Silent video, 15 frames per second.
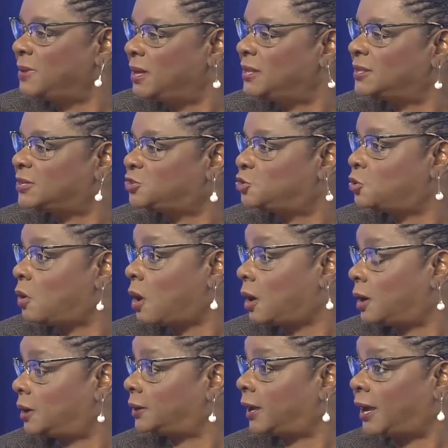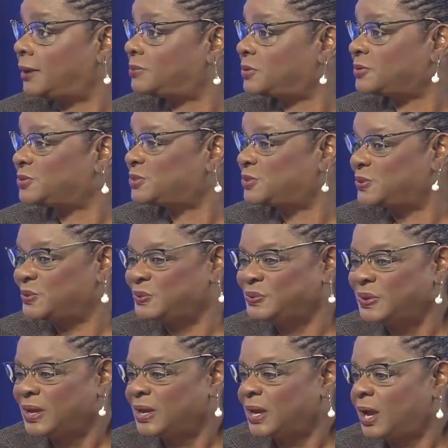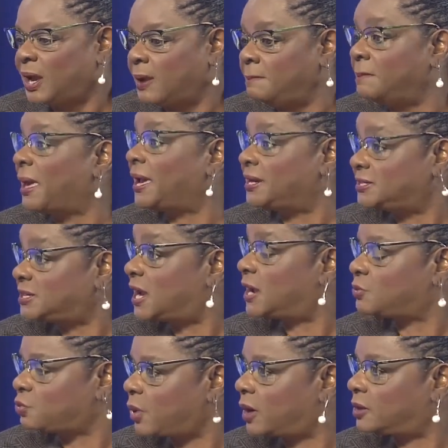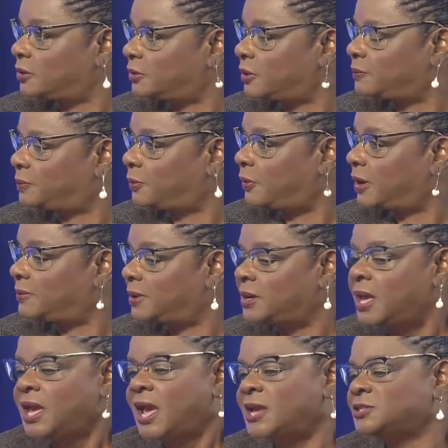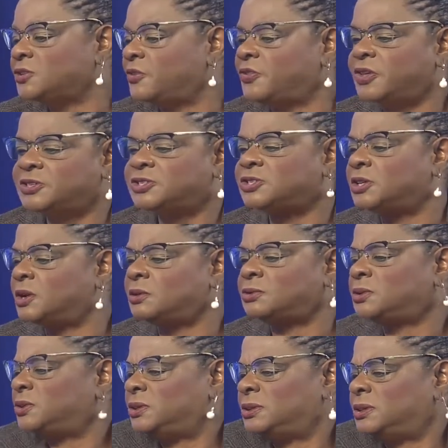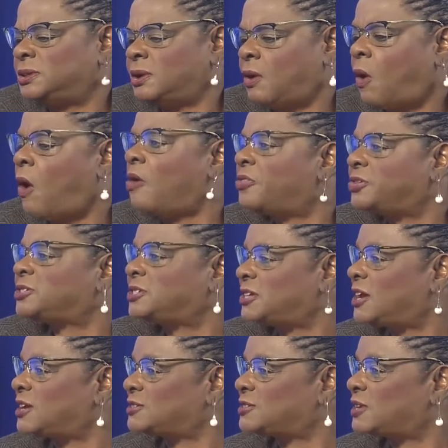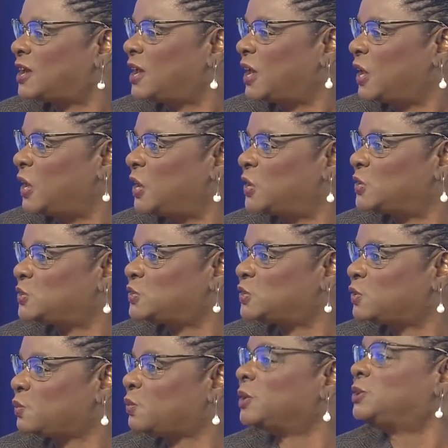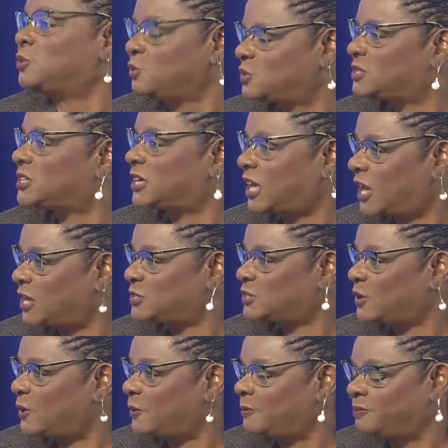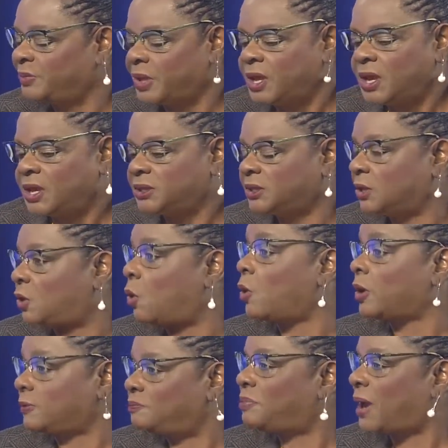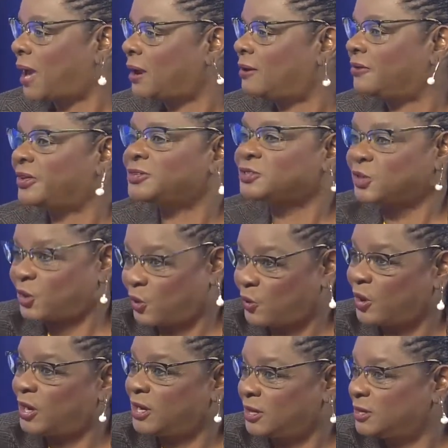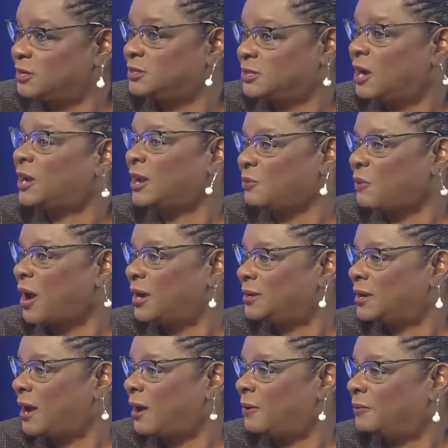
mean that you are unable to maintain regular employment. And so all this does is reduce the caseload. The court battle that's occurring in Kentucky right now.